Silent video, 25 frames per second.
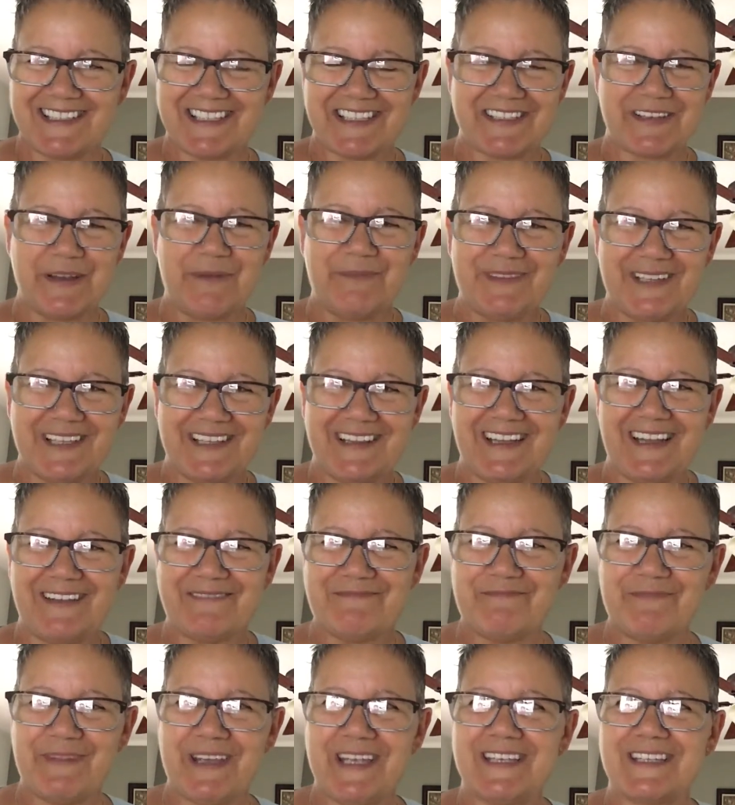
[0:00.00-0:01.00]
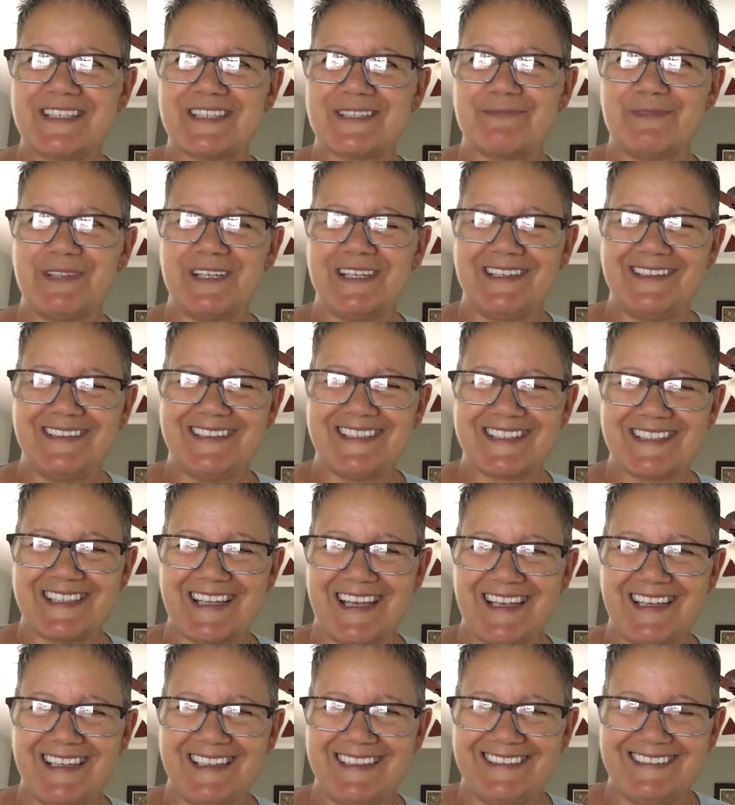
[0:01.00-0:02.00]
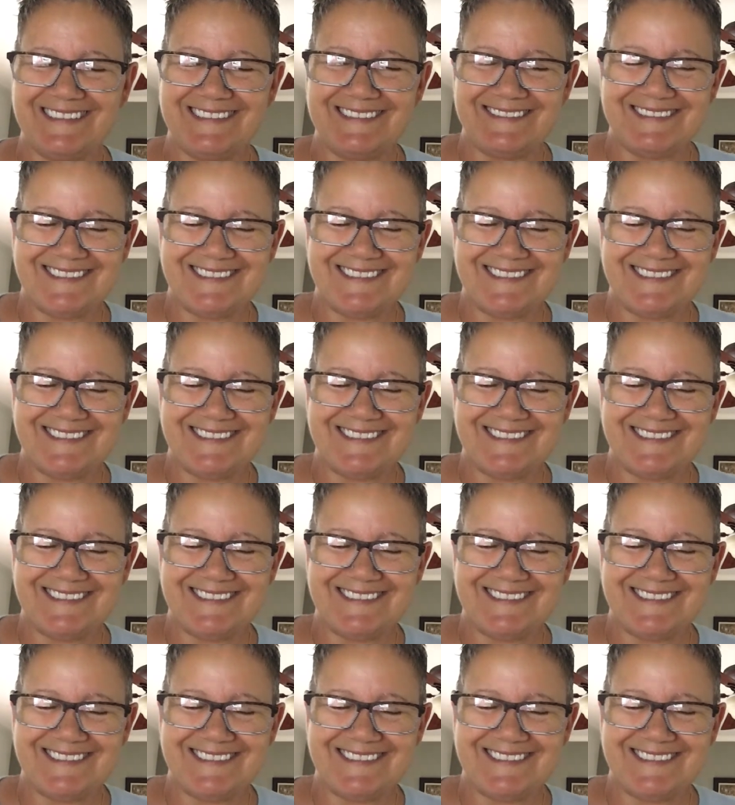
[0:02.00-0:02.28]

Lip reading: something that makes me say,